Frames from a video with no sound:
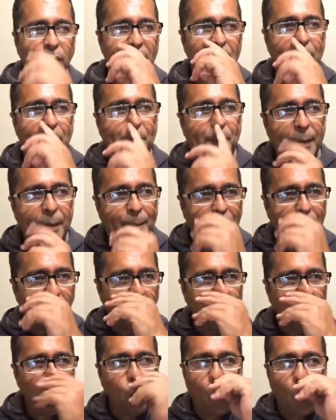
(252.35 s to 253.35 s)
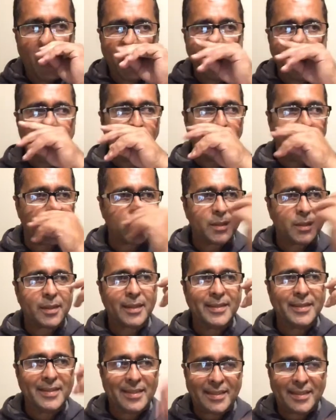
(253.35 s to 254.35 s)
were the people who were
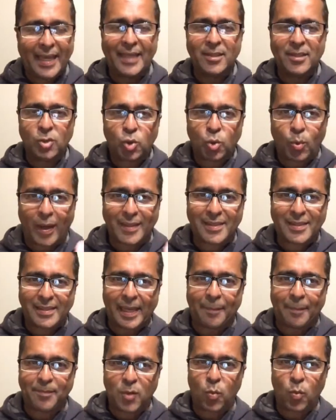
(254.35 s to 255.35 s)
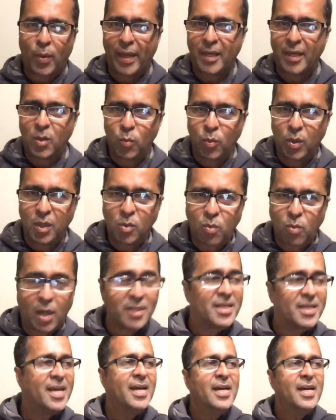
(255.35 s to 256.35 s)
not content to accept the way the world
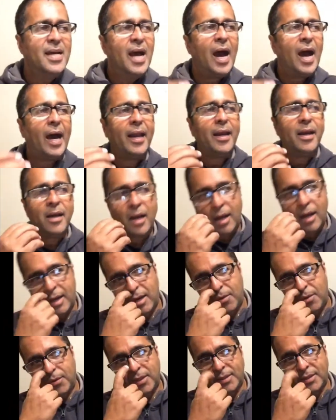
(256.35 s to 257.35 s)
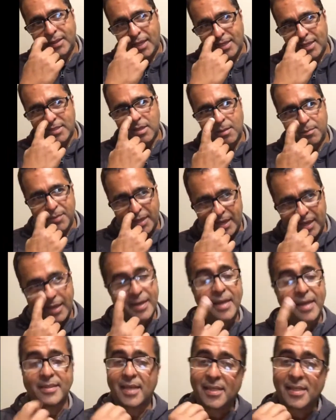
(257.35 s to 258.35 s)
was. And I want to tell you something.
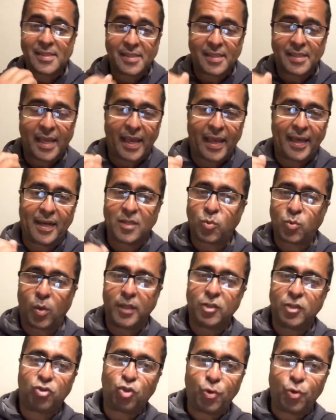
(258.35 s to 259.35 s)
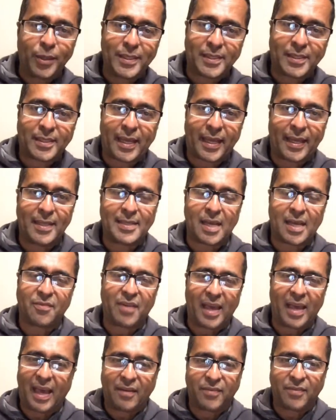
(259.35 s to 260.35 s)
There's a saying, it's one of the truest sayings
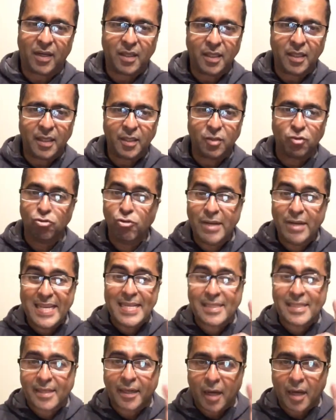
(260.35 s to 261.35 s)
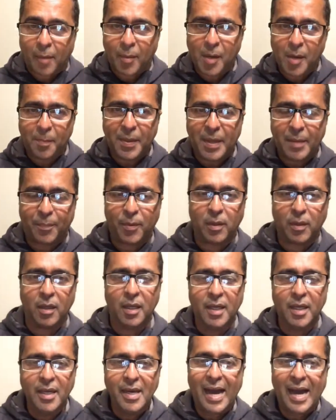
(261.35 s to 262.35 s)
I've ever heard. Reasonable
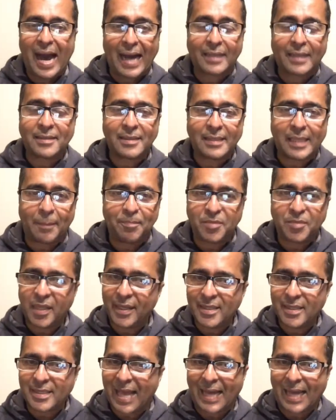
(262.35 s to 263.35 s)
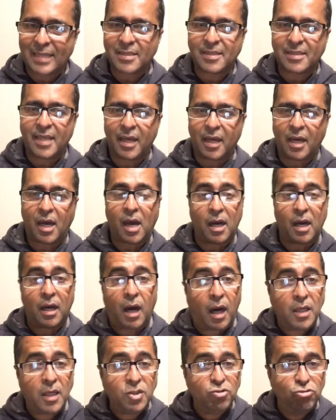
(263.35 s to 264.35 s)
people accept things as they
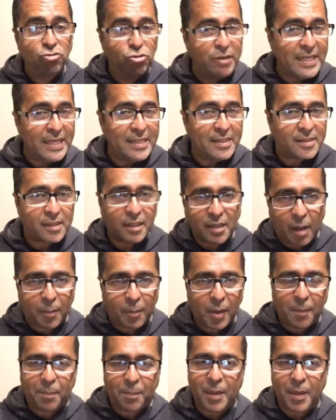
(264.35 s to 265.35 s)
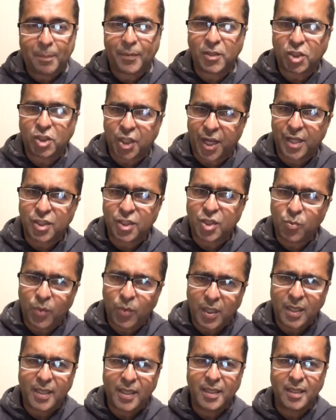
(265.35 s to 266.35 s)
are. Unreasonable people change
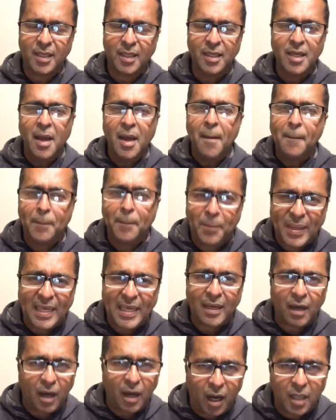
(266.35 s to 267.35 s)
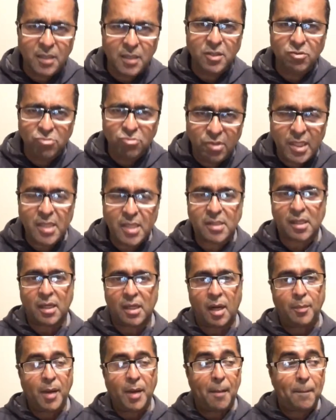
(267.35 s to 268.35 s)
the world. Be
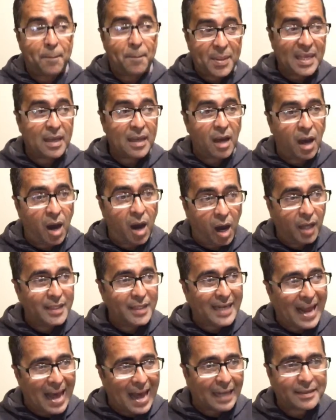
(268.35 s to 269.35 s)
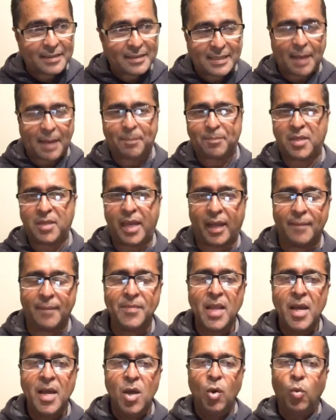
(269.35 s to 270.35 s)
unreasonable. Be
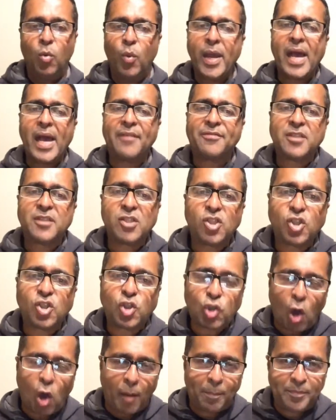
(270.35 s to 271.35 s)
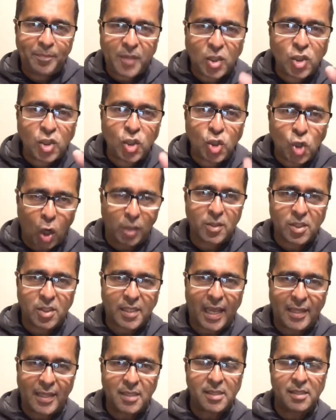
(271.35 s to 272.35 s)
unaccepting. We have to stop the
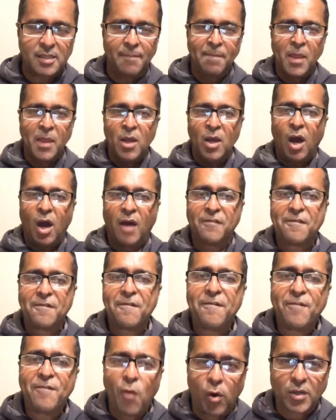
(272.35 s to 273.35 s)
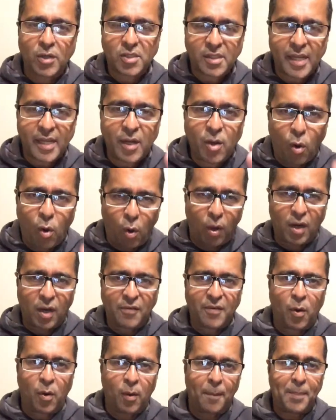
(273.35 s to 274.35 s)
nonsense of forcing
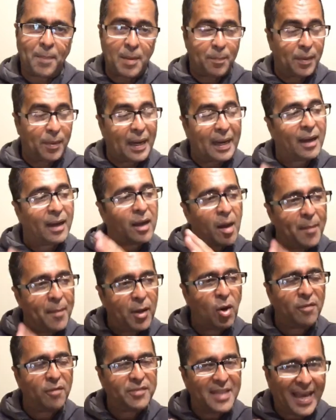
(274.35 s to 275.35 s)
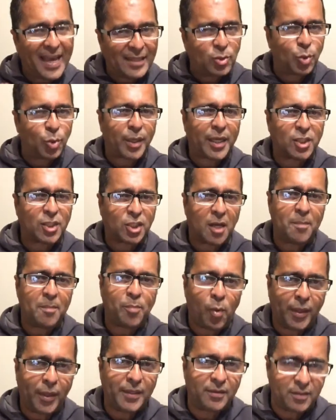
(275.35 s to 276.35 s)
all of our people, and I'm coming off the
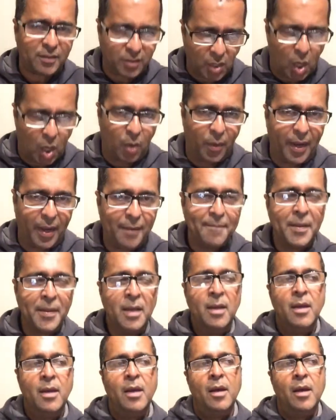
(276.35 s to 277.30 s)
education point now.